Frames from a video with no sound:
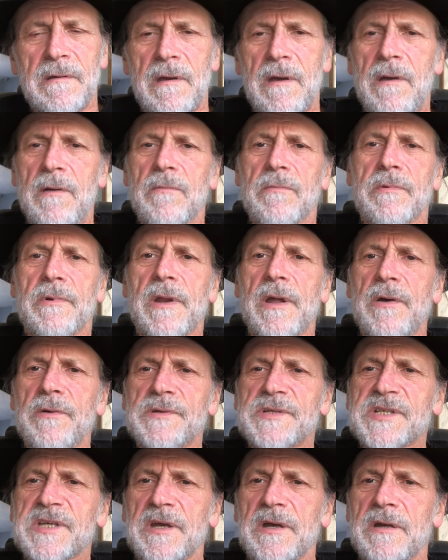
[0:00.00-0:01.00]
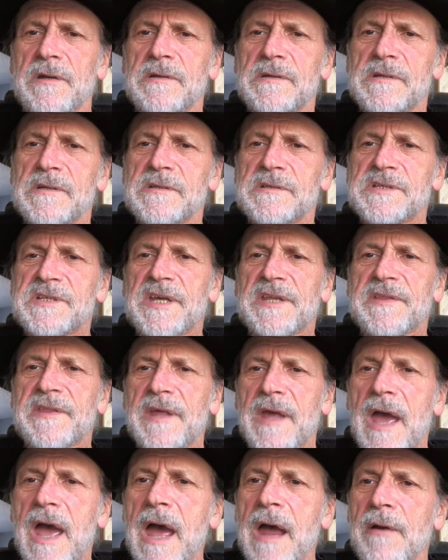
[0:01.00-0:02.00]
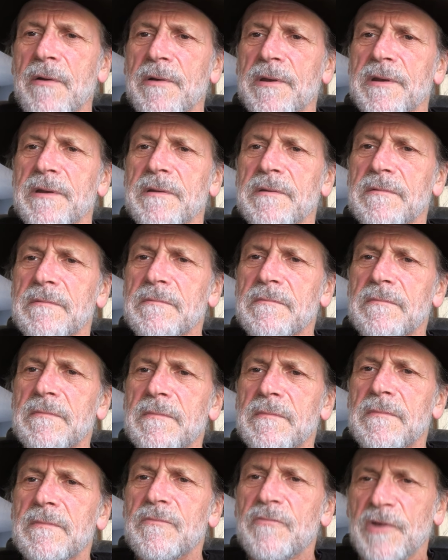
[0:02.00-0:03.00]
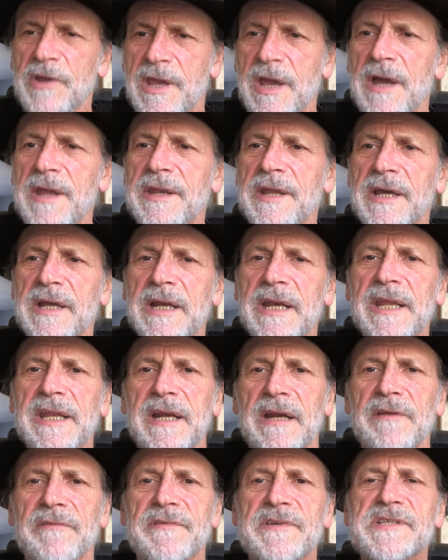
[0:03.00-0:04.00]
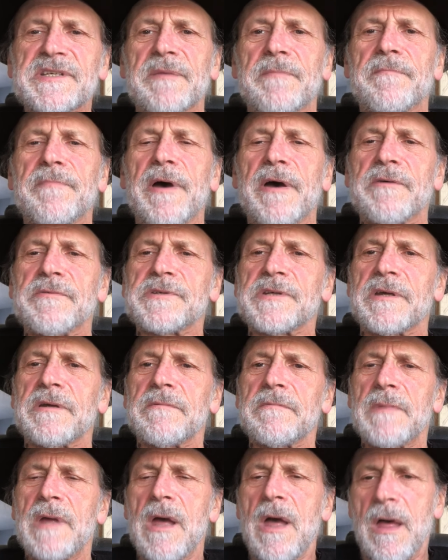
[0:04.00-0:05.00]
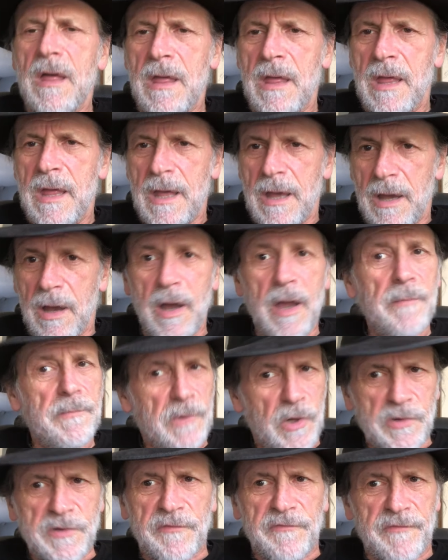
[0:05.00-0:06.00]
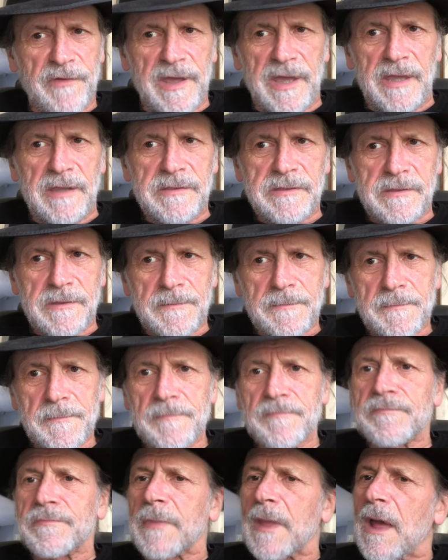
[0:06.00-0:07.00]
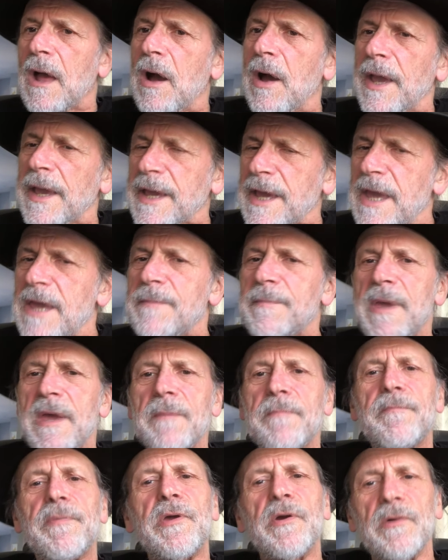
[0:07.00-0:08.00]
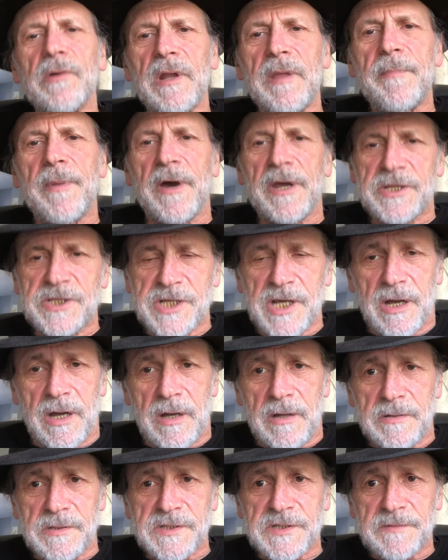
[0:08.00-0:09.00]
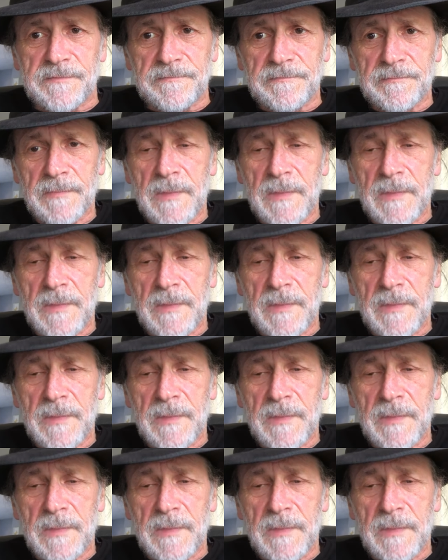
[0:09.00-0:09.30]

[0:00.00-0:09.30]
"Oh, no, sir," said Aaron, regaining a little of his composure. "I'm not a thief. I came here purely by chance.